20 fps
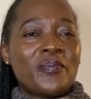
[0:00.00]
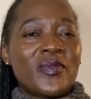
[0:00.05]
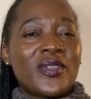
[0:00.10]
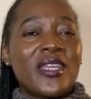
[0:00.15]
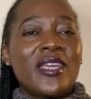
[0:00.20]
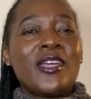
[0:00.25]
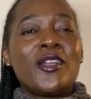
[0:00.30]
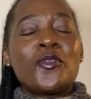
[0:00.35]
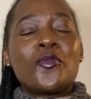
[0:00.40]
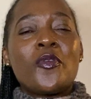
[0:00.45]

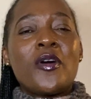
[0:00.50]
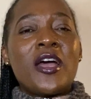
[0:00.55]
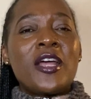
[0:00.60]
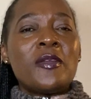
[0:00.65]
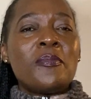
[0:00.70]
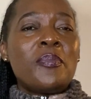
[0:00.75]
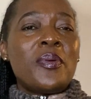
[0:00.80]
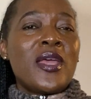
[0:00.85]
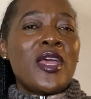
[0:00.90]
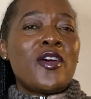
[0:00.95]
and 1
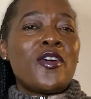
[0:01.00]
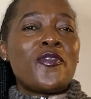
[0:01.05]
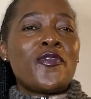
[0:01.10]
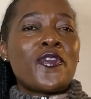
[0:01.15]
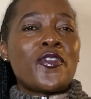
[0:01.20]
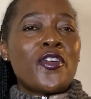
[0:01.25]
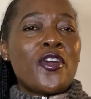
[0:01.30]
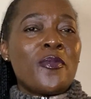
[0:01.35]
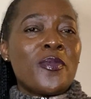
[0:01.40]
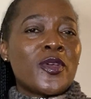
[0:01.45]
pair of
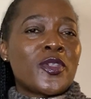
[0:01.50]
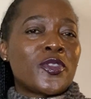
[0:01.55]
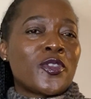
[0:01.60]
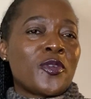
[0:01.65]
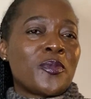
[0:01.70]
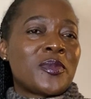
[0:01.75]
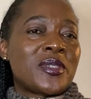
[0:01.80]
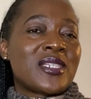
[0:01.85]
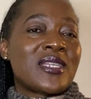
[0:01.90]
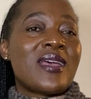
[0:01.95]

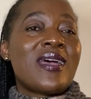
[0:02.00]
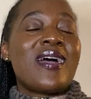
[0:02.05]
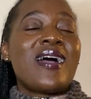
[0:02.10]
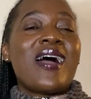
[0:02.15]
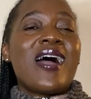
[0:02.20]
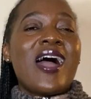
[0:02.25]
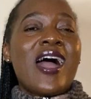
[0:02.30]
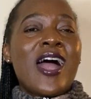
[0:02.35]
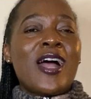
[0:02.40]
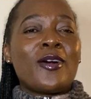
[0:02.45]
chromosomes
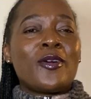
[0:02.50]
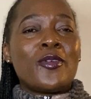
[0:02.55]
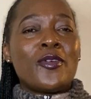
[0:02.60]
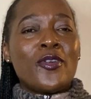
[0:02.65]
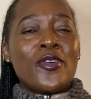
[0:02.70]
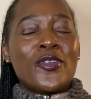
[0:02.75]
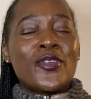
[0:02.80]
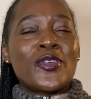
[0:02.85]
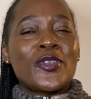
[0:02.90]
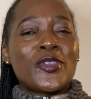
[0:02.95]
are
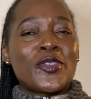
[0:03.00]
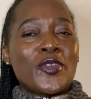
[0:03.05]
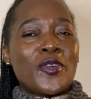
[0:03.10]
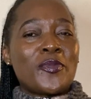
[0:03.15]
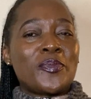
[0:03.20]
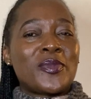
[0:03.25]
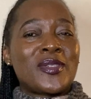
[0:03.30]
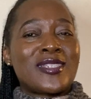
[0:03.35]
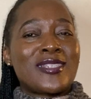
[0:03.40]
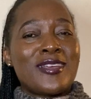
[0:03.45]

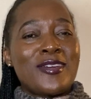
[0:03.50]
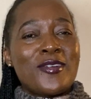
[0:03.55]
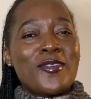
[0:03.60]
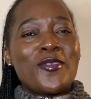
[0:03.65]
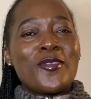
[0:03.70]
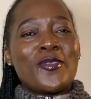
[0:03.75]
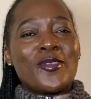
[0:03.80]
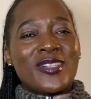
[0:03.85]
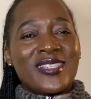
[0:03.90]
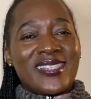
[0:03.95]
gonosomes
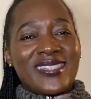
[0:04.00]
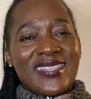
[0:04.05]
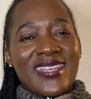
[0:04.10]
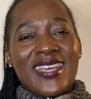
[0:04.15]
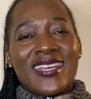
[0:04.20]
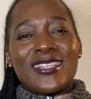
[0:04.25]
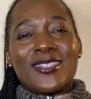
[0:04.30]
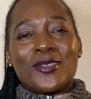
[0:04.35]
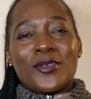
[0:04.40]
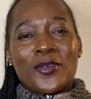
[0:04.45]
or
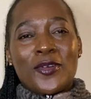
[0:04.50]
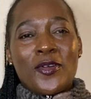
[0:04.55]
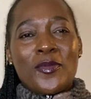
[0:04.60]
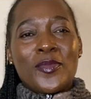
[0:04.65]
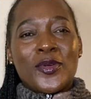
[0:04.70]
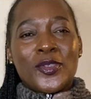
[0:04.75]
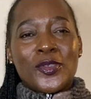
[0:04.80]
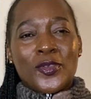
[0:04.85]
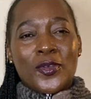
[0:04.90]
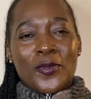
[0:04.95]
sex
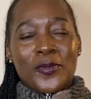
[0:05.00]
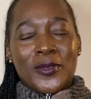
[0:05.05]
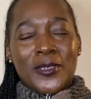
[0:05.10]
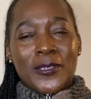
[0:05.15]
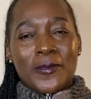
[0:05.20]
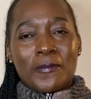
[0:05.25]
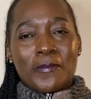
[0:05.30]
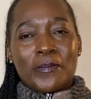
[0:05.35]
chromosomes.